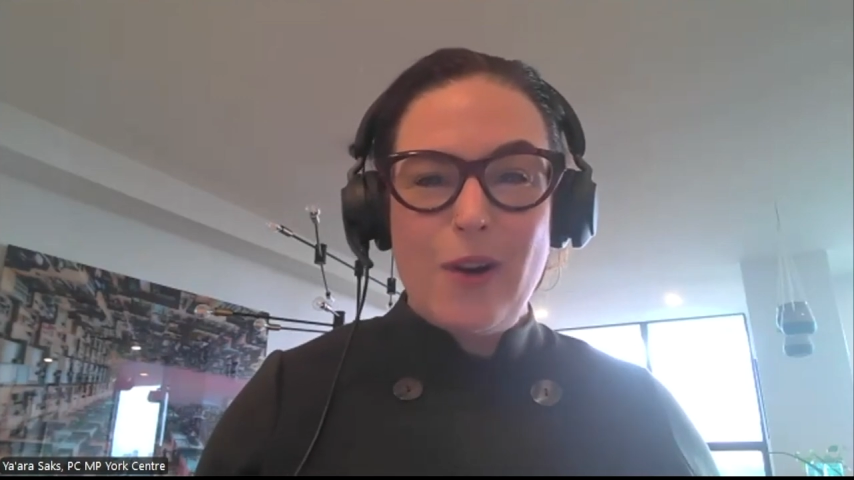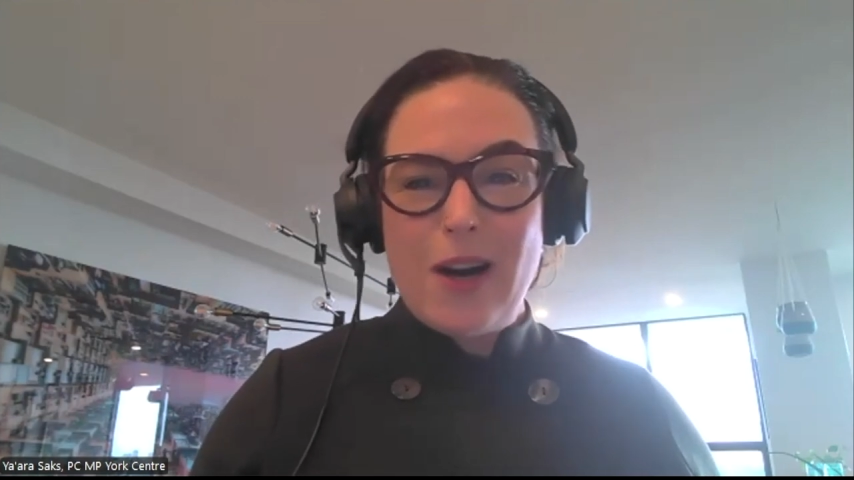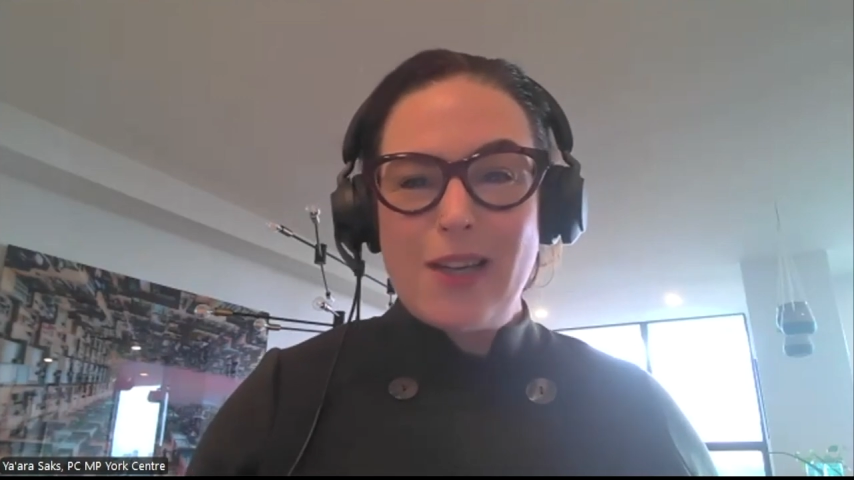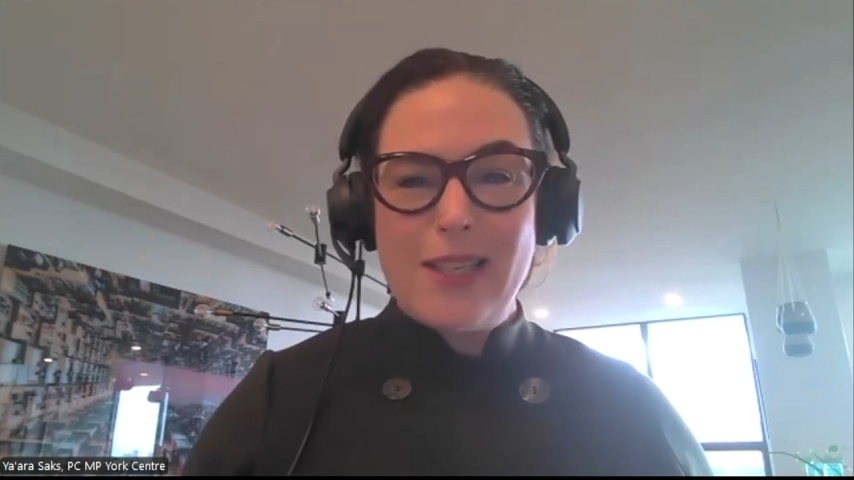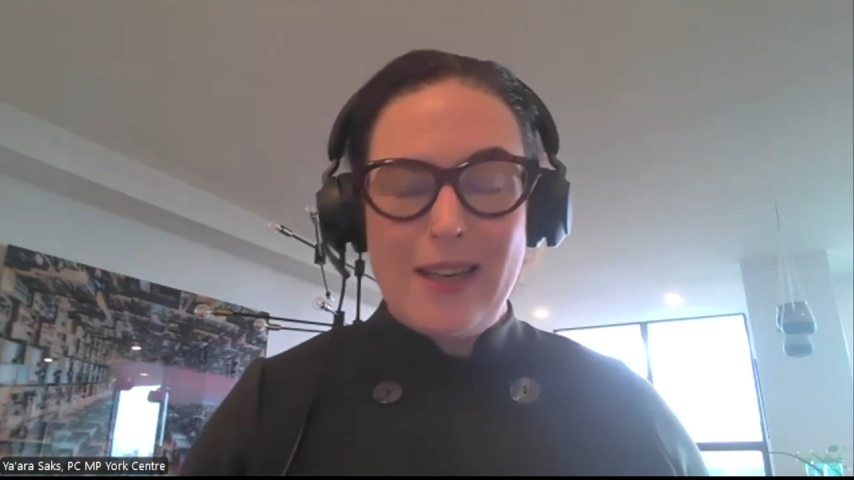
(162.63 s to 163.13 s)

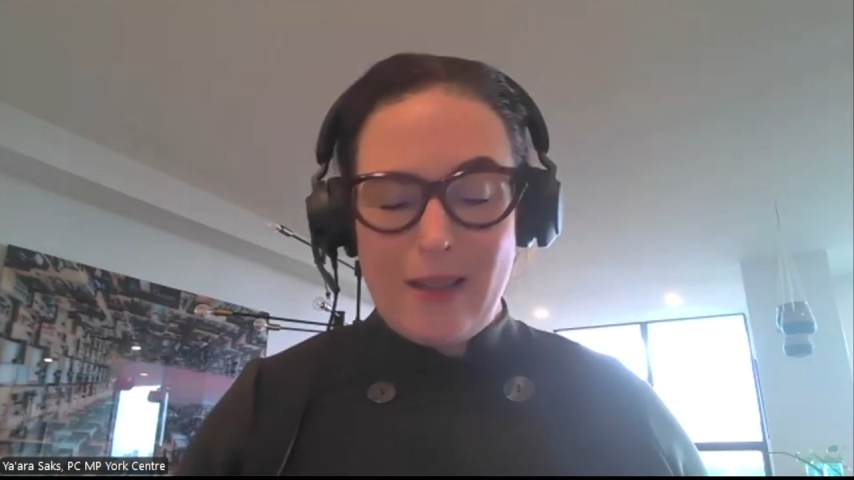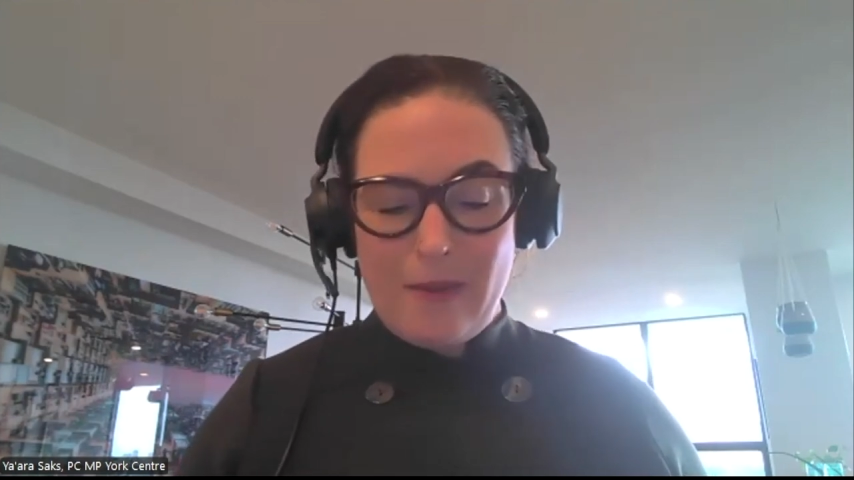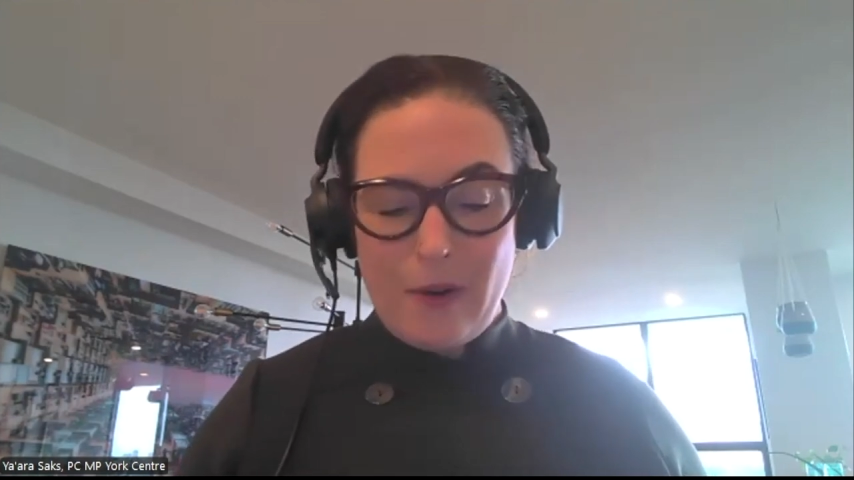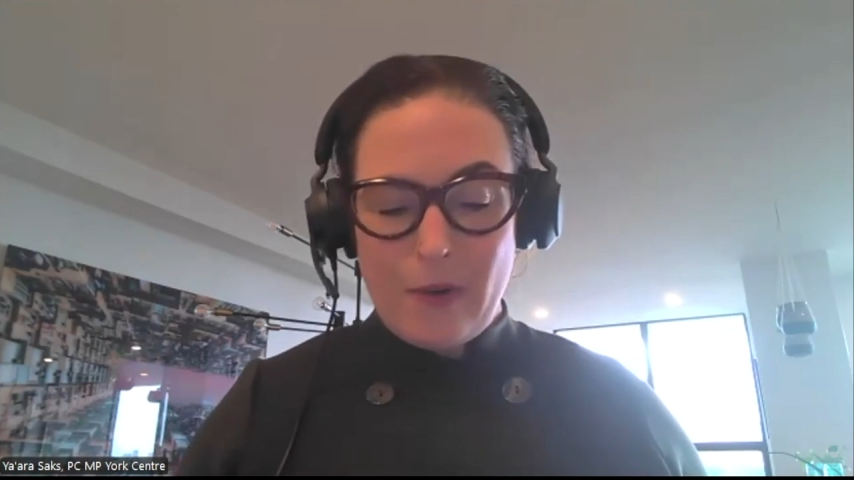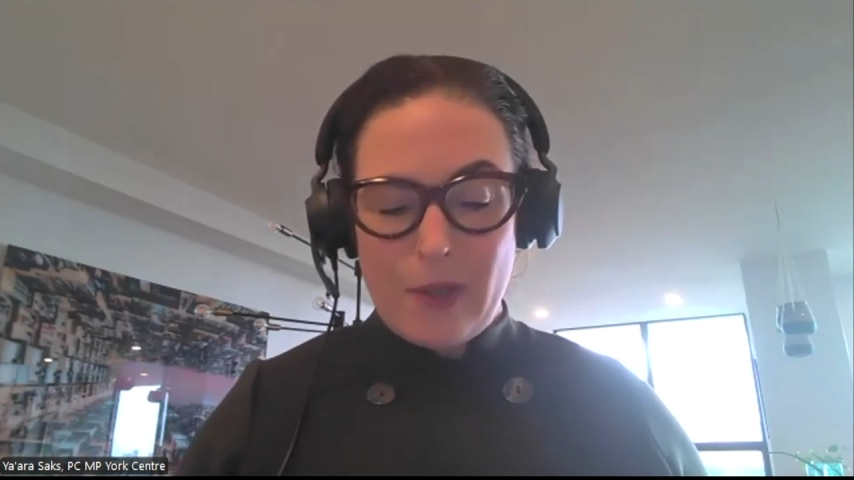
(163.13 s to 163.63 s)
Carson, and
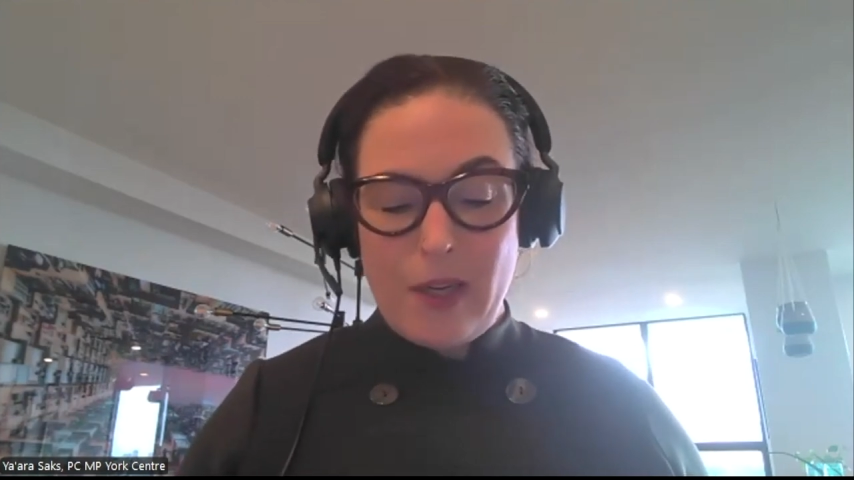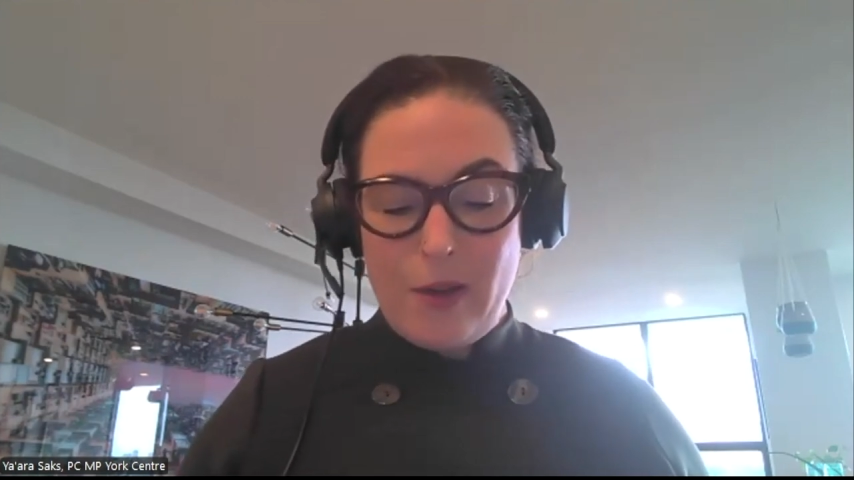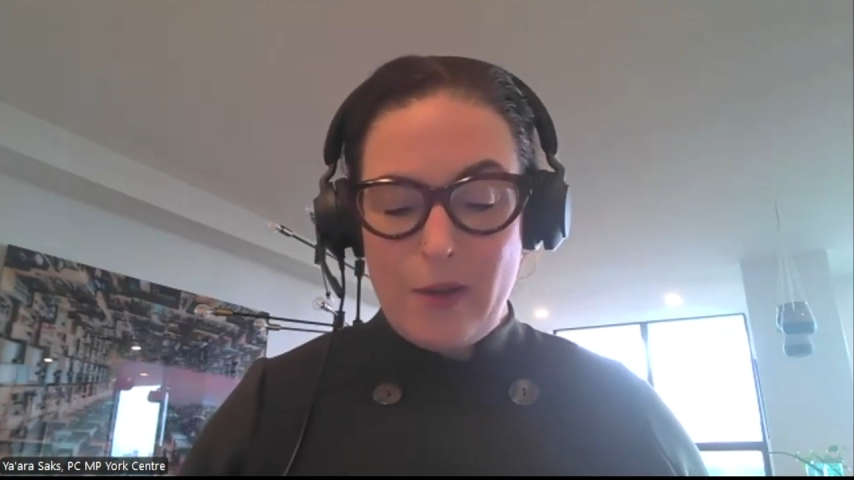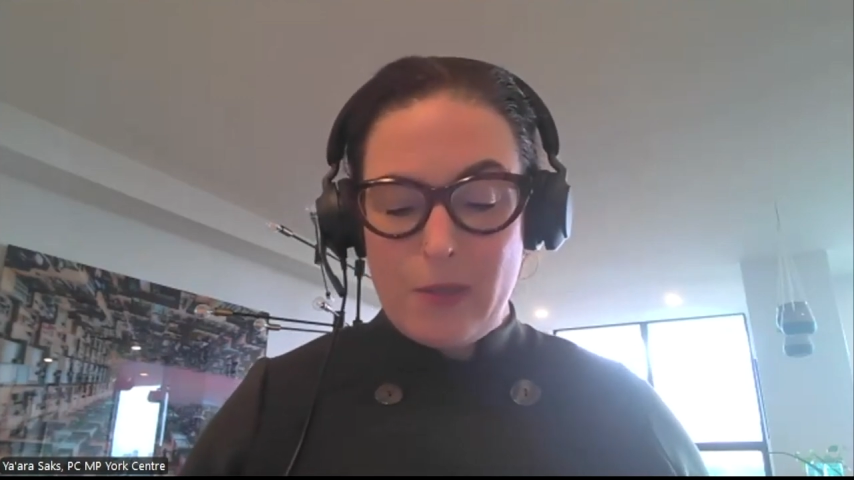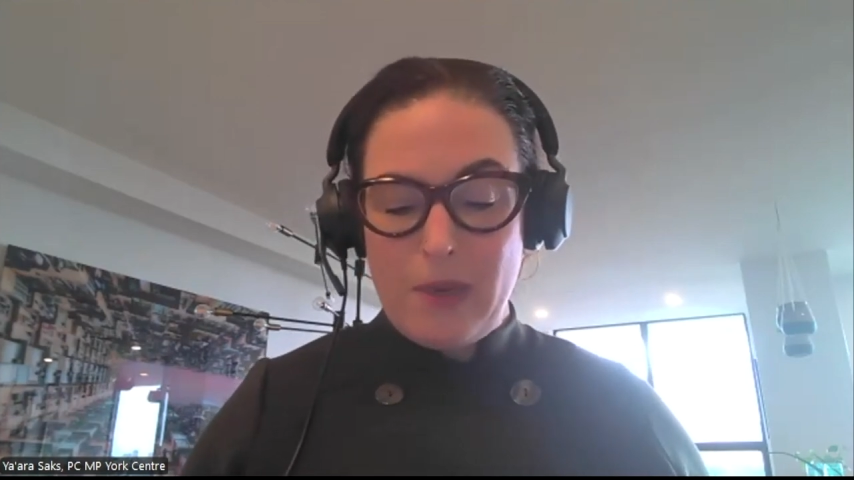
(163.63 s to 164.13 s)
the folks at
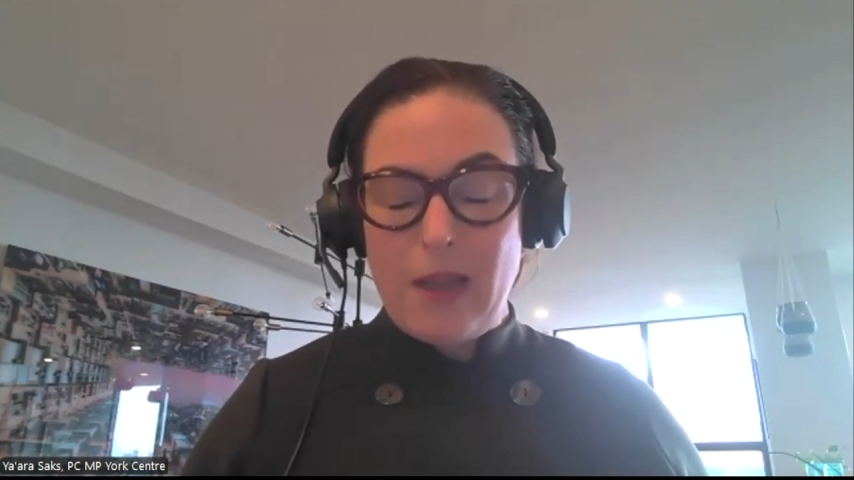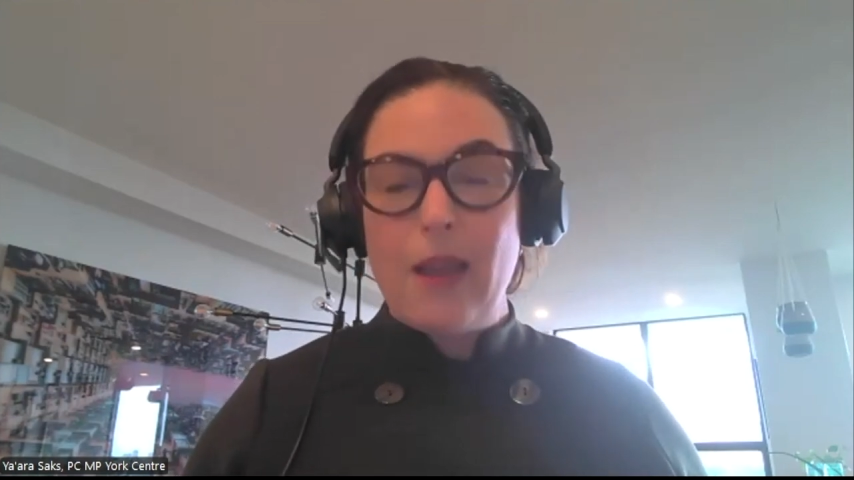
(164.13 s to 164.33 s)
YouthSpeak